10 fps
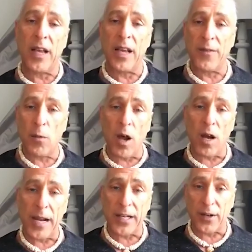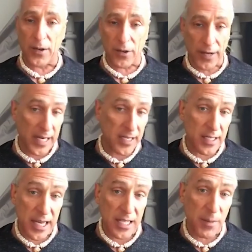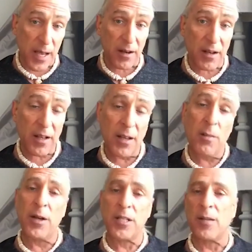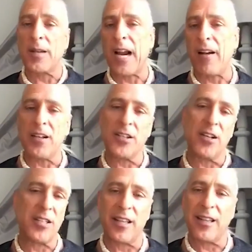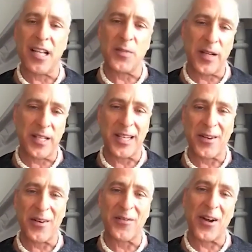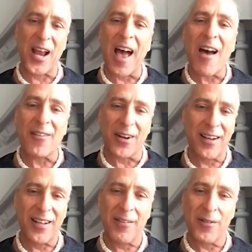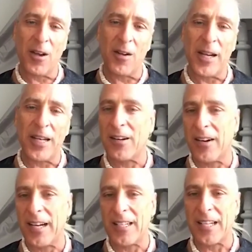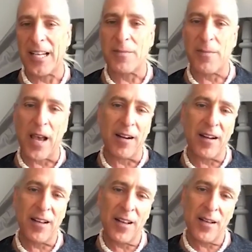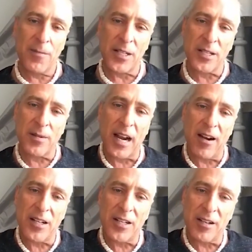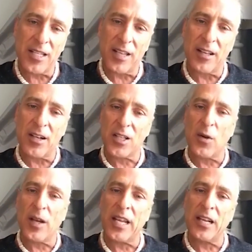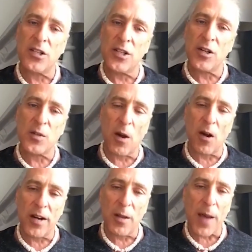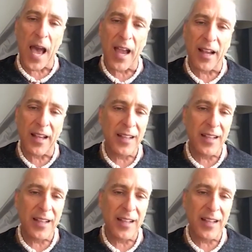if you want to make your greens taste better, put some carrot juice in. That's been a secret forever. If you want to make your greens taste better, put some carrot juice in there. So again, Juice Bar in a Bag